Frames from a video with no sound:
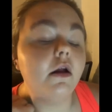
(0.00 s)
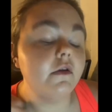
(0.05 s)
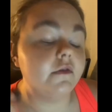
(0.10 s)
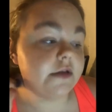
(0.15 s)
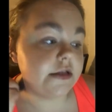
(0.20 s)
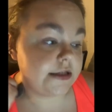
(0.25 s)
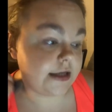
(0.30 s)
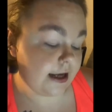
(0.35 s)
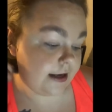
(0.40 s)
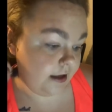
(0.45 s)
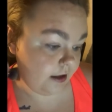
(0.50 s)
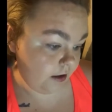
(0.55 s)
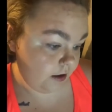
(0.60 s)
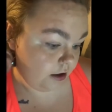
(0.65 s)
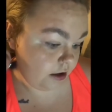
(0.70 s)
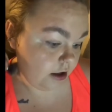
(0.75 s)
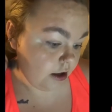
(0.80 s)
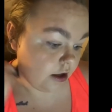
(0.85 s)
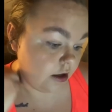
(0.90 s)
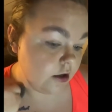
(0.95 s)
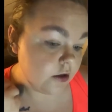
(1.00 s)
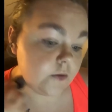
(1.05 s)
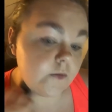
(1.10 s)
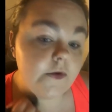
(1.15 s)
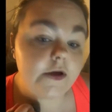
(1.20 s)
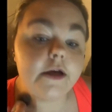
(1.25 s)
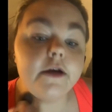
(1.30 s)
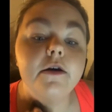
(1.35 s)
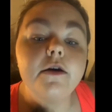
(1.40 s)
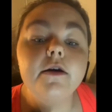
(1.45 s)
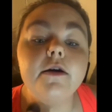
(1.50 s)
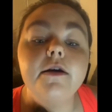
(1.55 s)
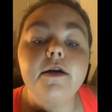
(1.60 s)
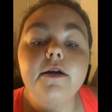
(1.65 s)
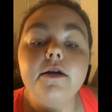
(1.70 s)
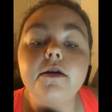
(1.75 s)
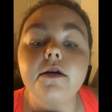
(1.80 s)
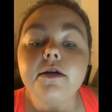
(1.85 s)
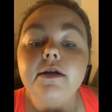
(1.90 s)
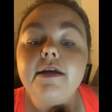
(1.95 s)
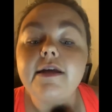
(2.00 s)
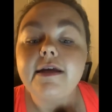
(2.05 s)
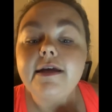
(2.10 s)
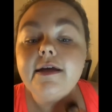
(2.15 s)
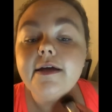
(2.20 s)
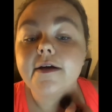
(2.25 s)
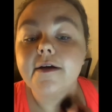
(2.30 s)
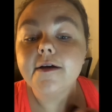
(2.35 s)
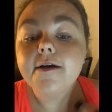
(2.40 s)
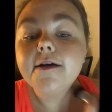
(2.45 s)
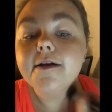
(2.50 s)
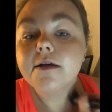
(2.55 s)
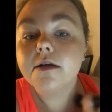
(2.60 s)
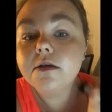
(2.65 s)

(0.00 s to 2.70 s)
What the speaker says: of a sudden we could hear